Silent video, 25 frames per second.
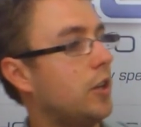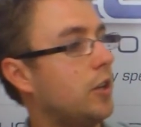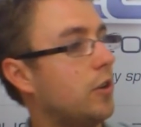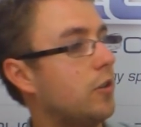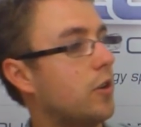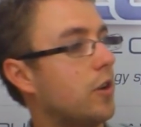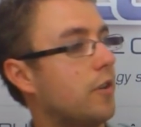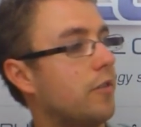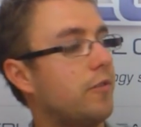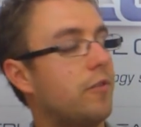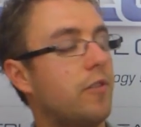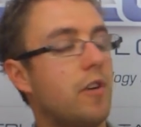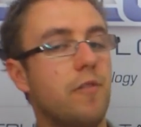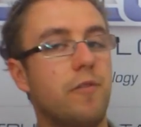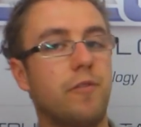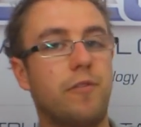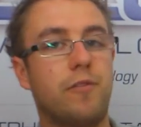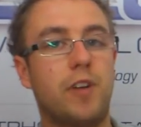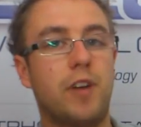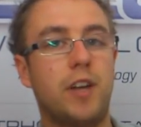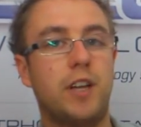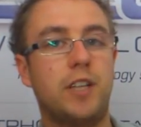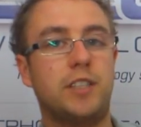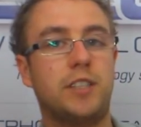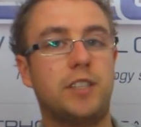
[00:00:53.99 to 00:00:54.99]
You've got a
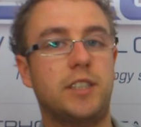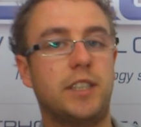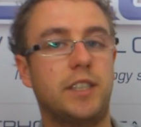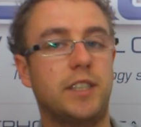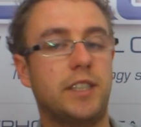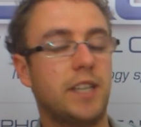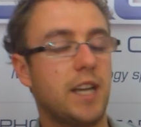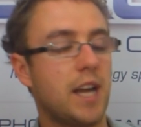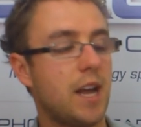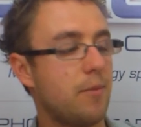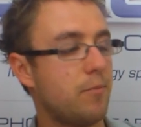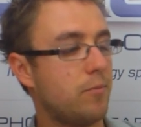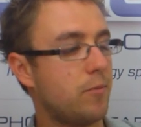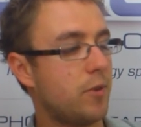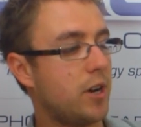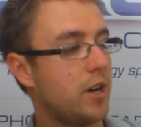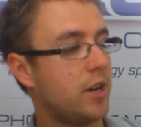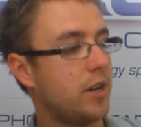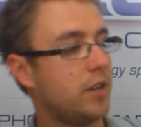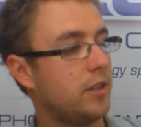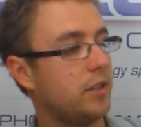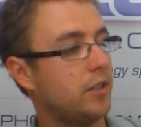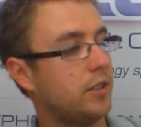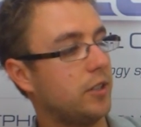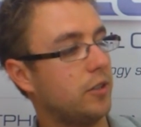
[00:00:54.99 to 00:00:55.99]
front-facing
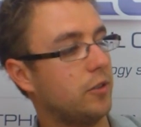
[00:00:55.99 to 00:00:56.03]
camera.